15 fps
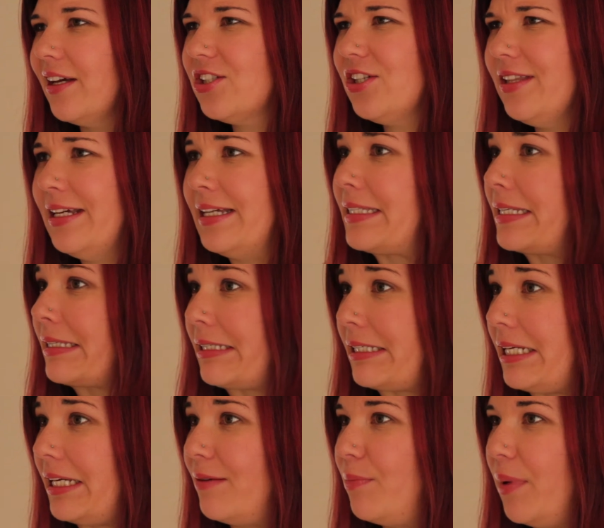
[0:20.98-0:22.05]
Actually, I think it's a
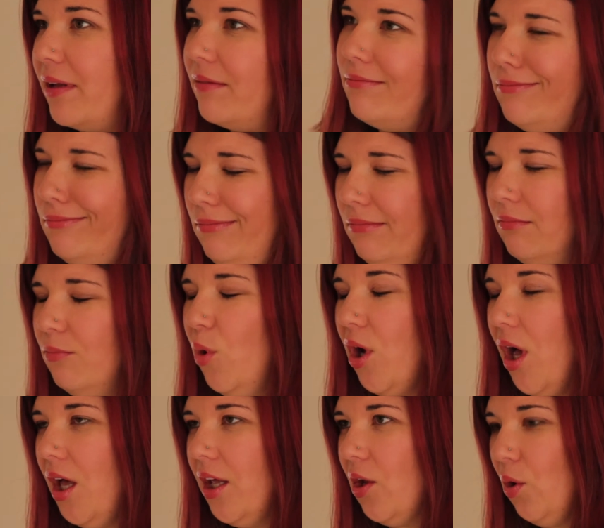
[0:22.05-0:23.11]
seed, but we'll
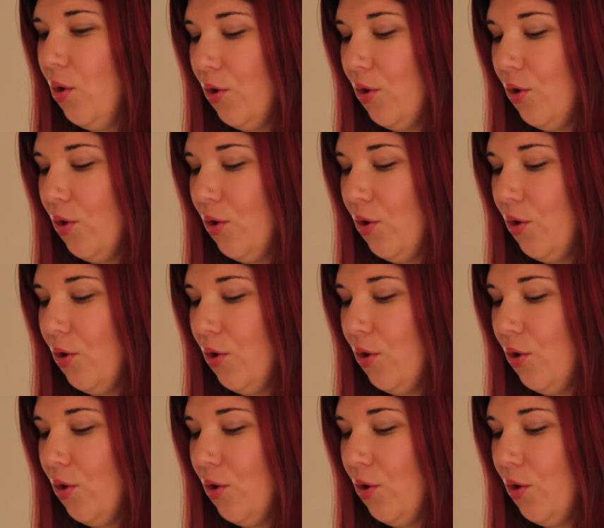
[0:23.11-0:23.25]
call it a whole